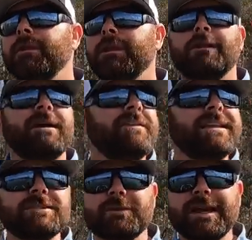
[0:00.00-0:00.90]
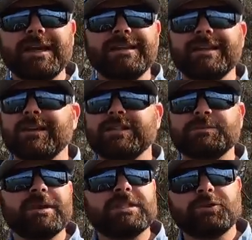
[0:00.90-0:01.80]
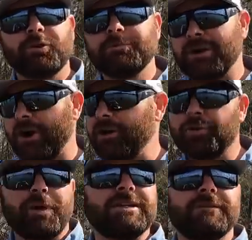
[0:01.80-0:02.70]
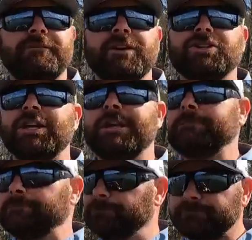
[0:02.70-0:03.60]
You know, if it is raining, spring storms are great to fish in.